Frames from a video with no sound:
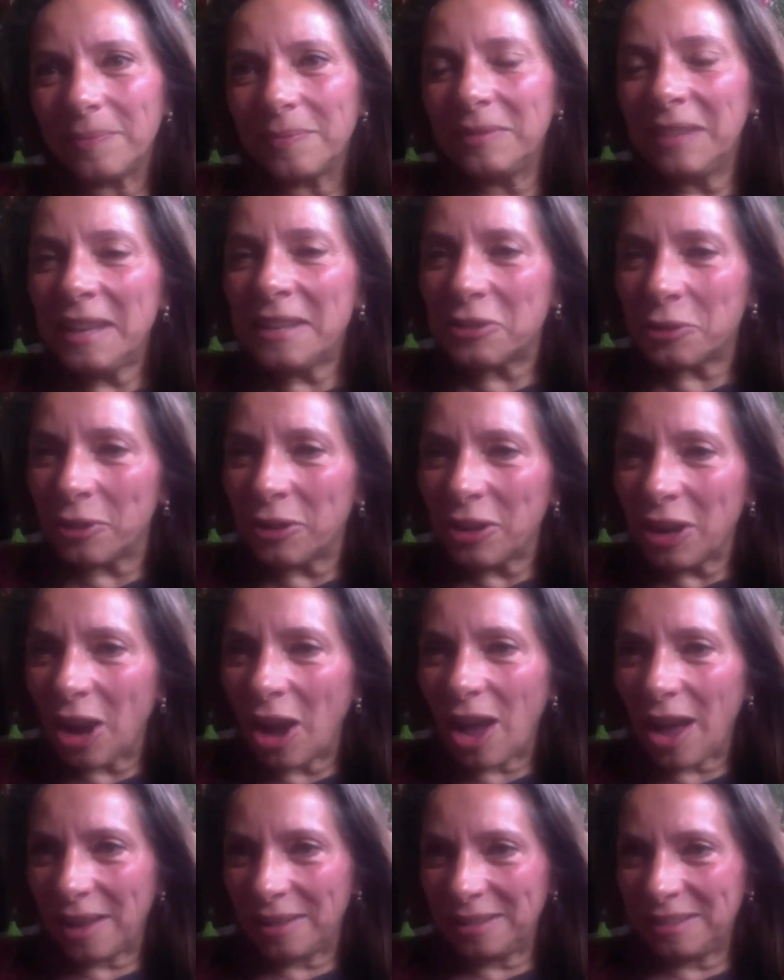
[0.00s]

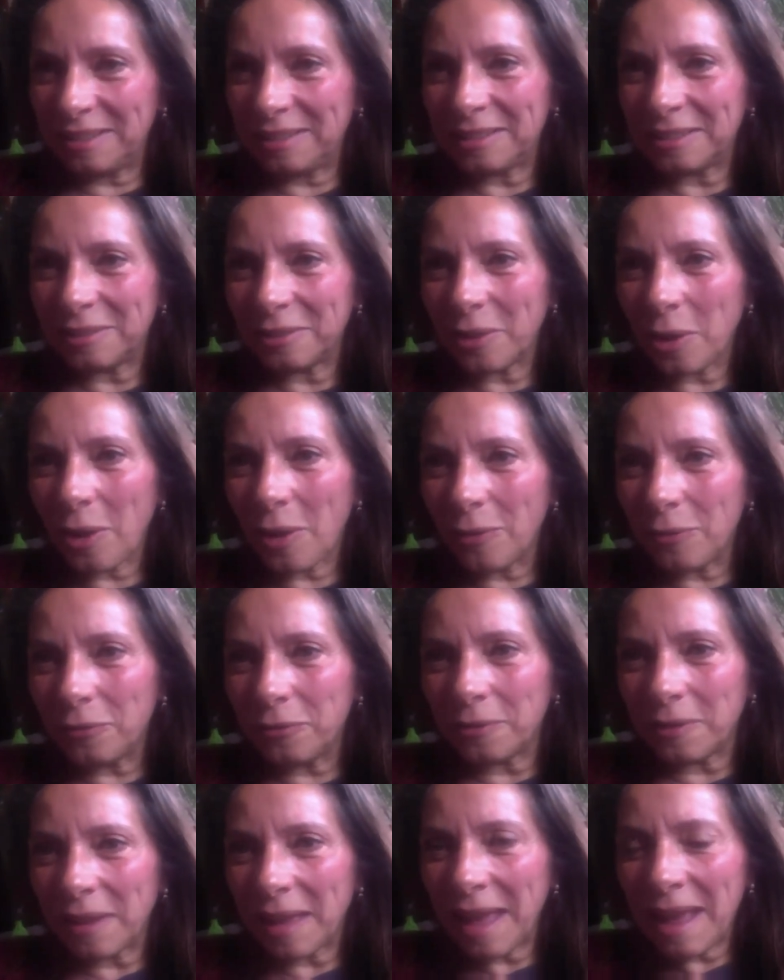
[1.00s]
disregard of
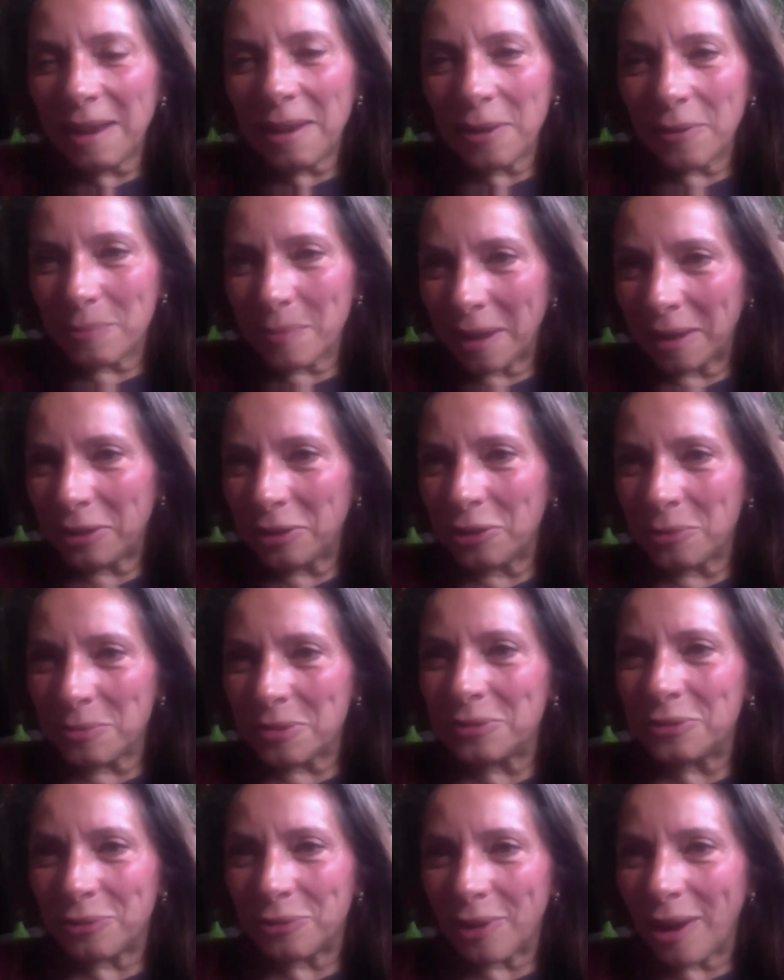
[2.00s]
any of my
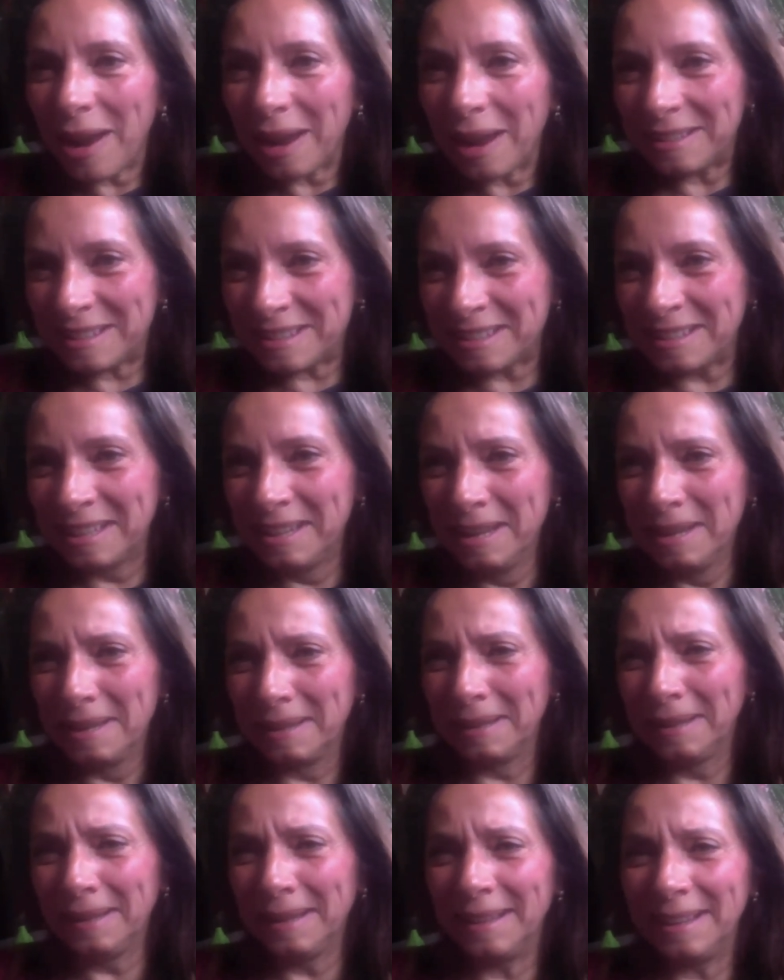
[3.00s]
human rights
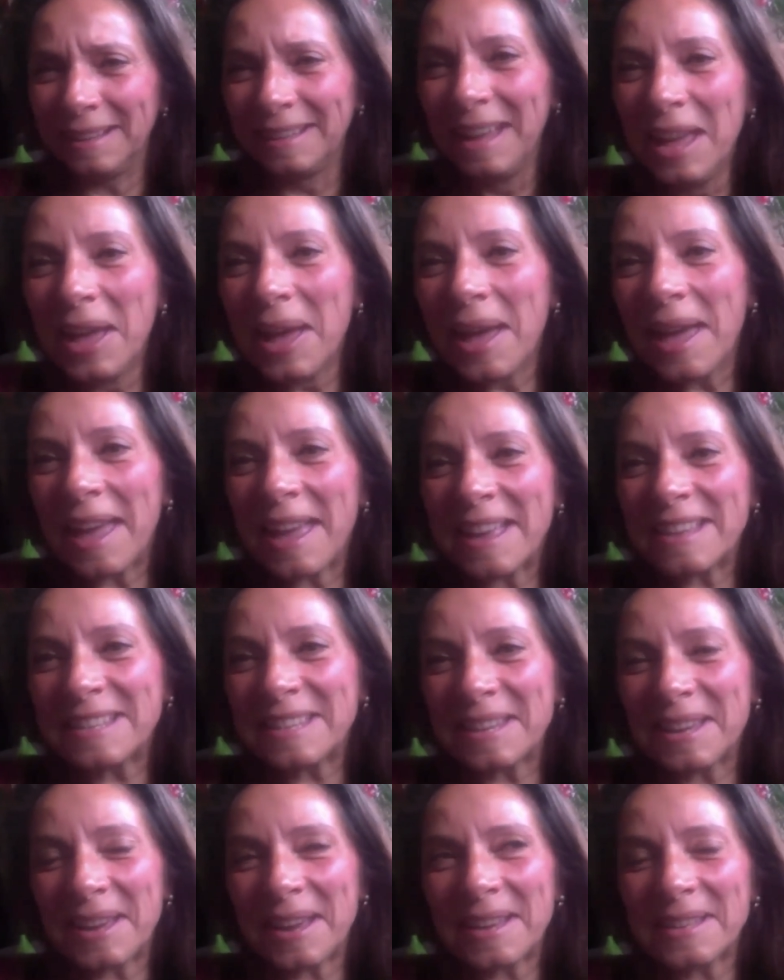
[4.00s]
as
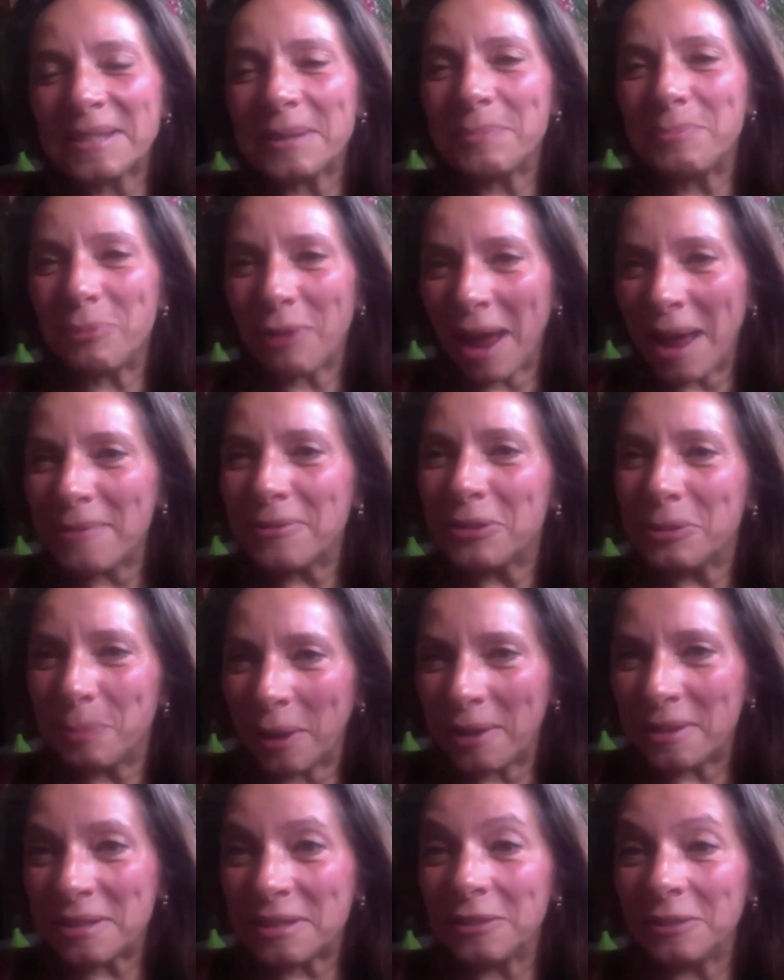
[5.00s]
a private
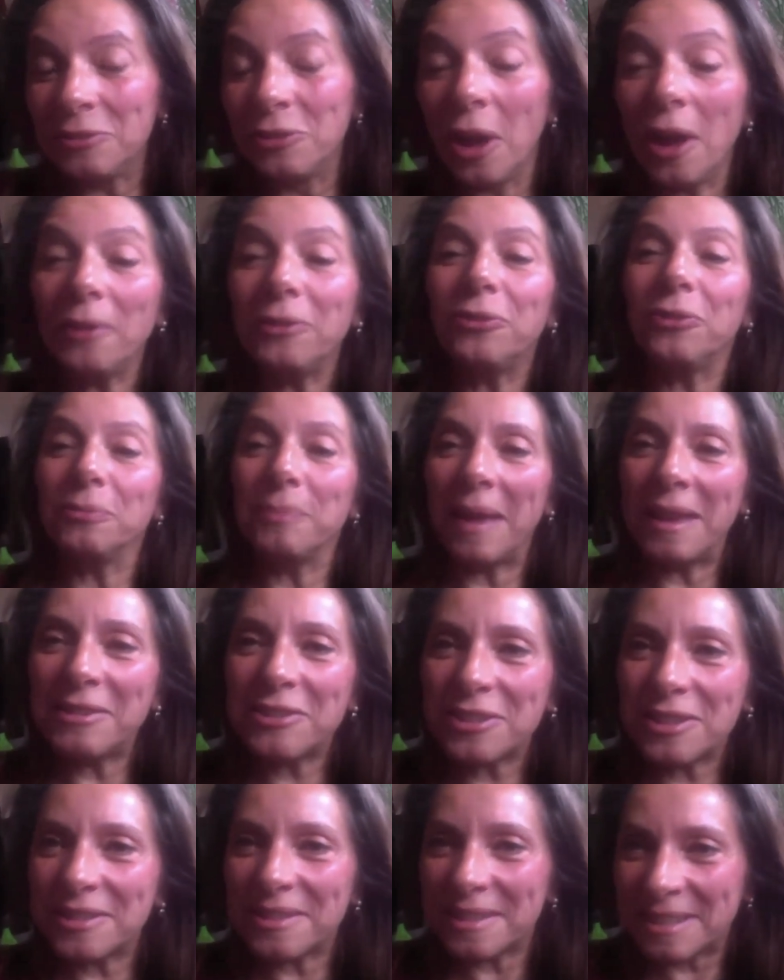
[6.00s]
person, not to
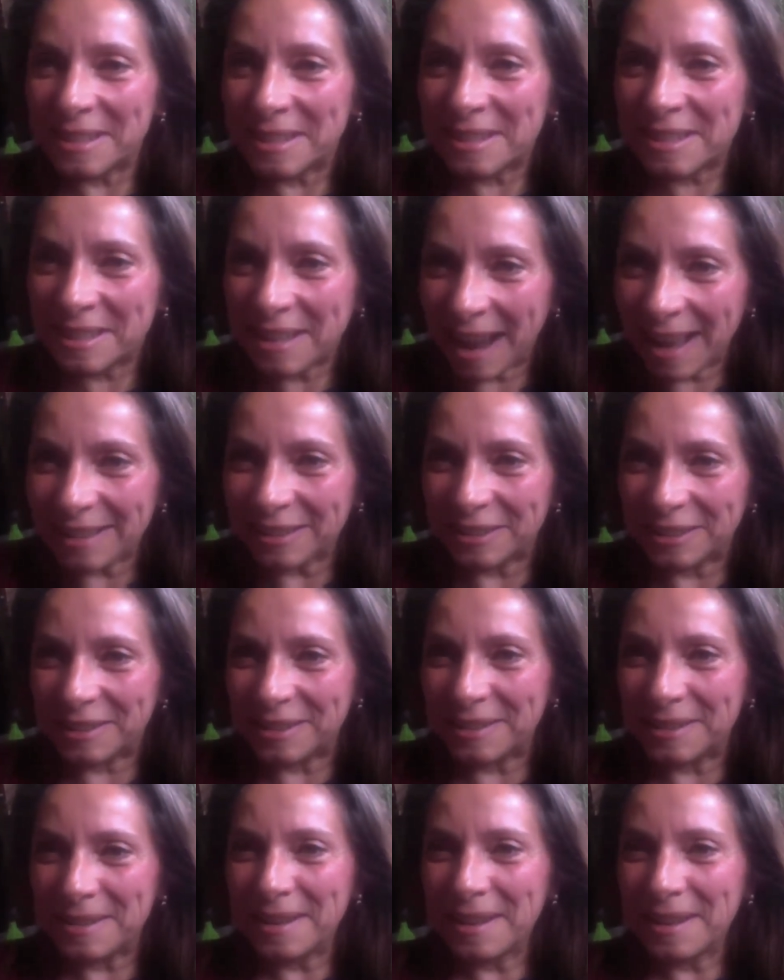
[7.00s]
mention as a scholar.